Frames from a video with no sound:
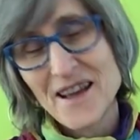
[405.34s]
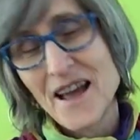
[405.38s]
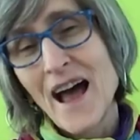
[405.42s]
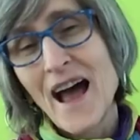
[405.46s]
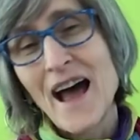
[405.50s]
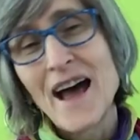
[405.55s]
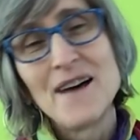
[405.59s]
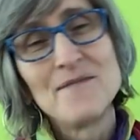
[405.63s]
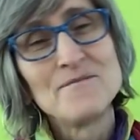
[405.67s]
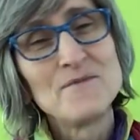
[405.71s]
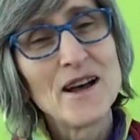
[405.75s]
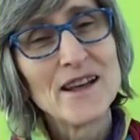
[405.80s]

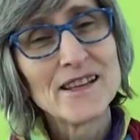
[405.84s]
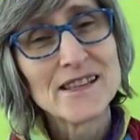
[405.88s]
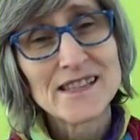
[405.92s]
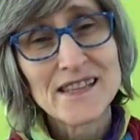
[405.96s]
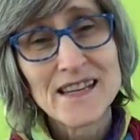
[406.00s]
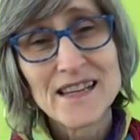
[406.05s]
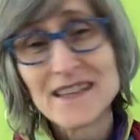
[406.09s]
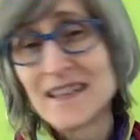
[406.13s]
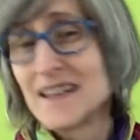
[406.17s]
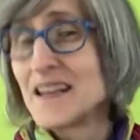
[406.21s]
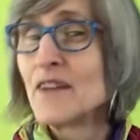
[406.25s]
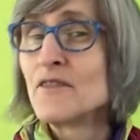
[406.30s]
I'm not
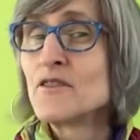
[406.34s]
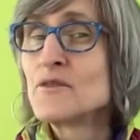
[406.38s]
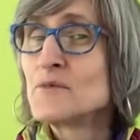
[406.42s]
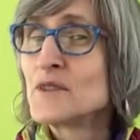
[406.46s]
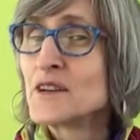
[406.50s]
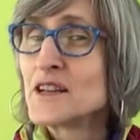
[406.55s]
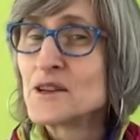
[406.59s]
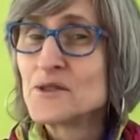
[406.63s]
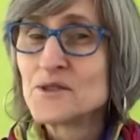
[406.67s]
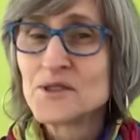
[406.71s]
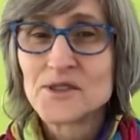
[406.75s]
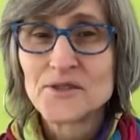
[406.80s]
saying that
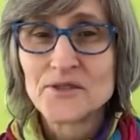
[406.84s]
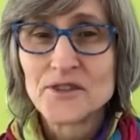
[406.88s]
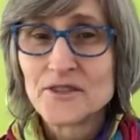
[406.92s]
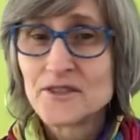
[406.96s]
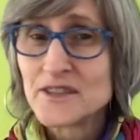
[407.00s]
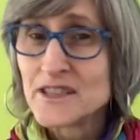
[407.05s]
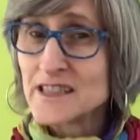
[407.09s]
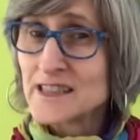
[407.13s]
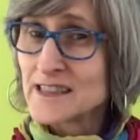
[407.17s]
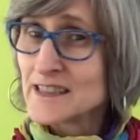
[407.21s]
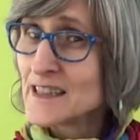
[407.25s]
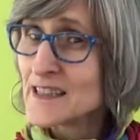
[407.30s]
everybody who's
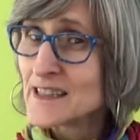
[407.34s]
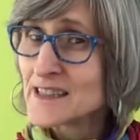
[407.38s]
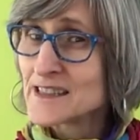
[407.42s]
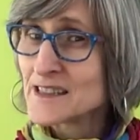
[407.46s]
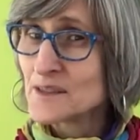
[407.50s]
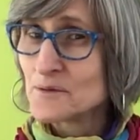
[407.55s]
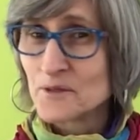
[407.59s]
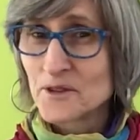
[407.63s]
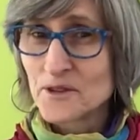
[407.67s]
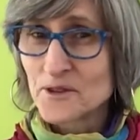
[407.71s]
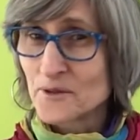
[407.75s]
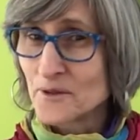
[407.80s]
56
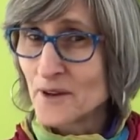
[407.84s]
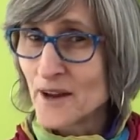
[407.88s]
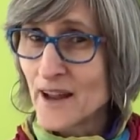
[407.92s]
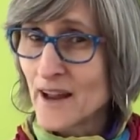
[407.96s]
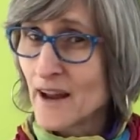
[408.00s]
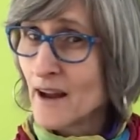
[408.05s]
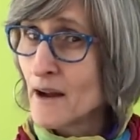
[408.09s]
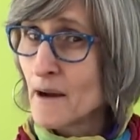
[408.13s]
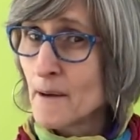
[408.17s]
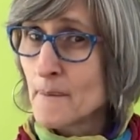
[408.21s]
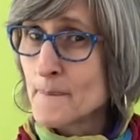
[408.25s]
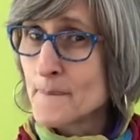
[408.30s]
and with gray
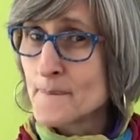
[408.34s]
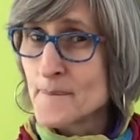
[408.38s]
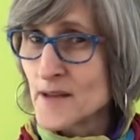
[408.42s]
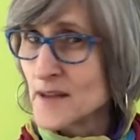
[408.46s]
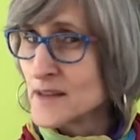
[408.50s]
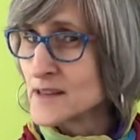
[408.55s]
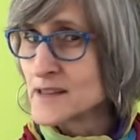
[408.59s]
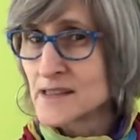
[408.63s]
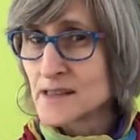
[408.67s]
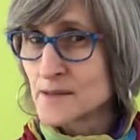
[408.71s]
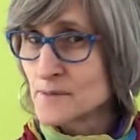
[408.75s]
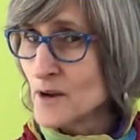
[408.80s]
hair
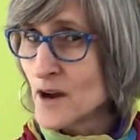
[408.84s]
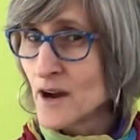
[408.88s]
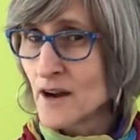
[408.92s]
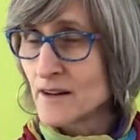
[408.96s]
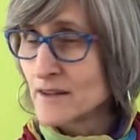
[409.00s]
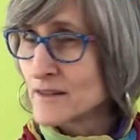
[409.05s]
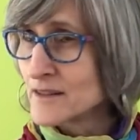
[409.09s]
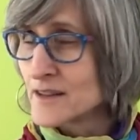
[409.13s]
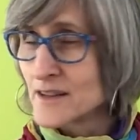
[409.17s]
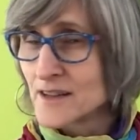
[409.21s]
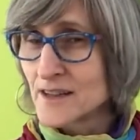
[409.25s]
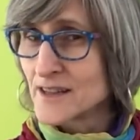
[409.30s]
is smart,
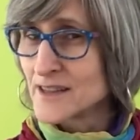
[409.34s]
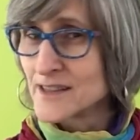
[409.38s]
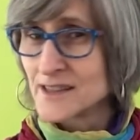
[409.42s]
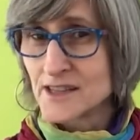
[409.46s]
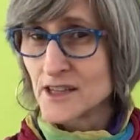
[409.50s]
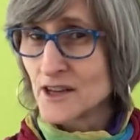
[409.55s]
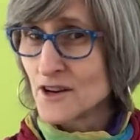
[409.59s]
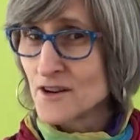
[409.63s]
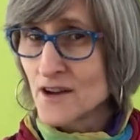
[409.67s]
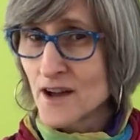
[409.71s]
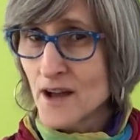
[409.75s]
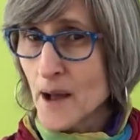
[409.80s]
because
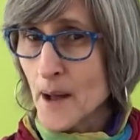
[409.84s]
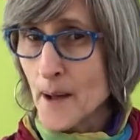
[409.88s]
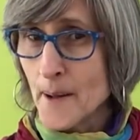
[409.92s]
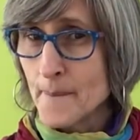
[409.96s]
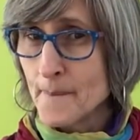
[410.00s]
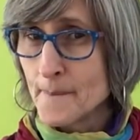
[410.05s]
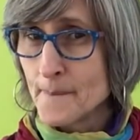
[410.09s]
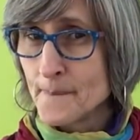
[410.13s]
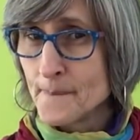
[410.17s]
they're not